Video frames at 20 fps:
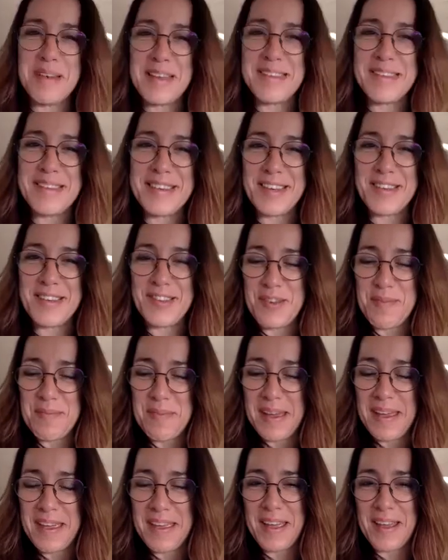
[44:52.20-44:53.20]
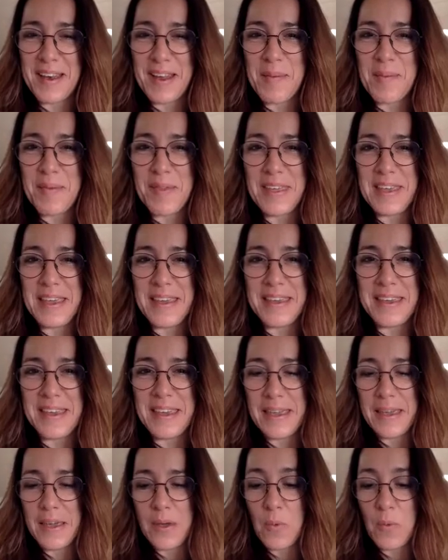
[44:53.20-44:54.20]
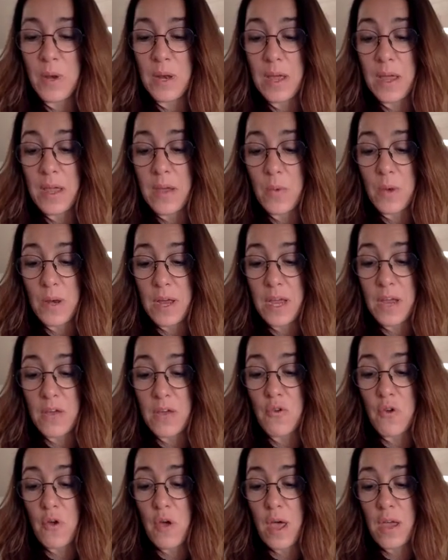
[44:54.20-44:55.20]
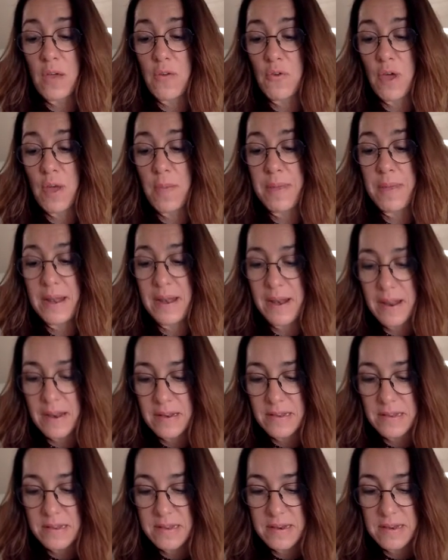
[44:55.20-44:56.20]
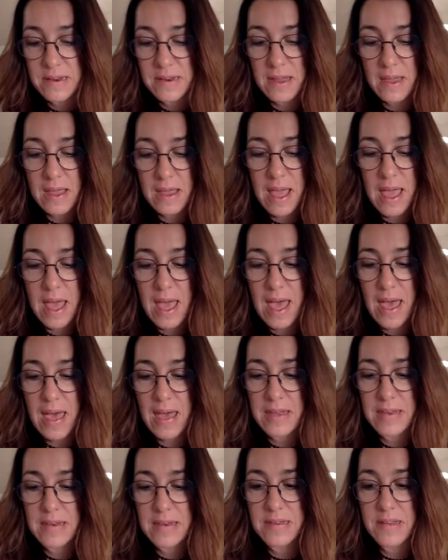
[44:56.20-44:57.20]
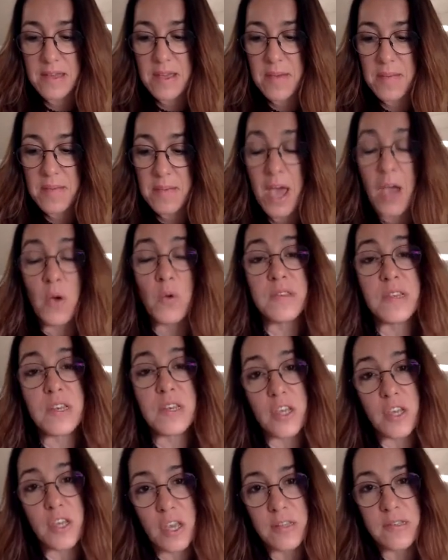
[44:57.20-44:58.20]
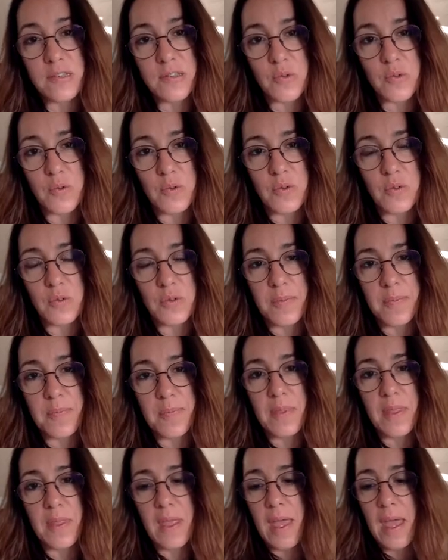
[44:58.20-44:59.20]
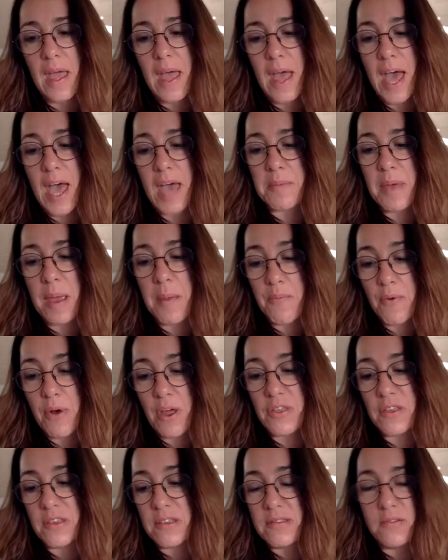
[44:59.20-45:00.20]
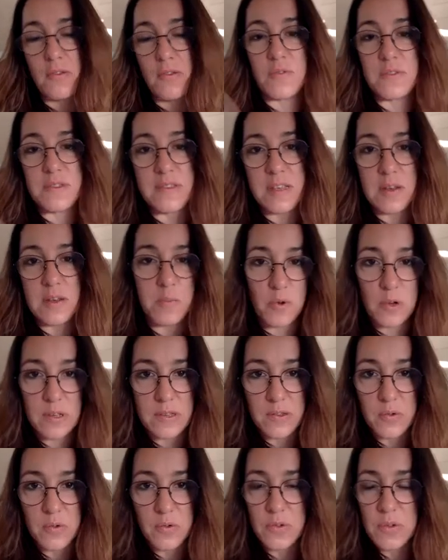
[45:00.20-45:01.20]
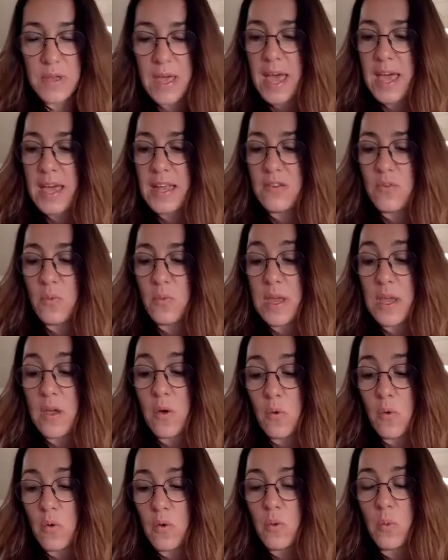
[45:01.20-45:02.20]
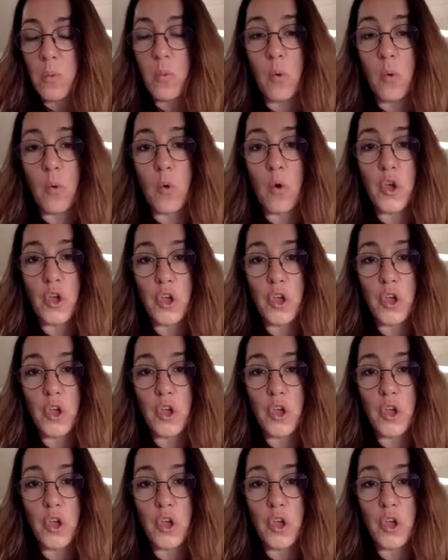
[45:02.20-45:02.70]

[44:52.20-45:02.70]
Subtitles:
listening to you, Mike, and I'm thinking when I grew up in London, and I was at a girls' school, and my brothers obviously at a boys' school, and we all wore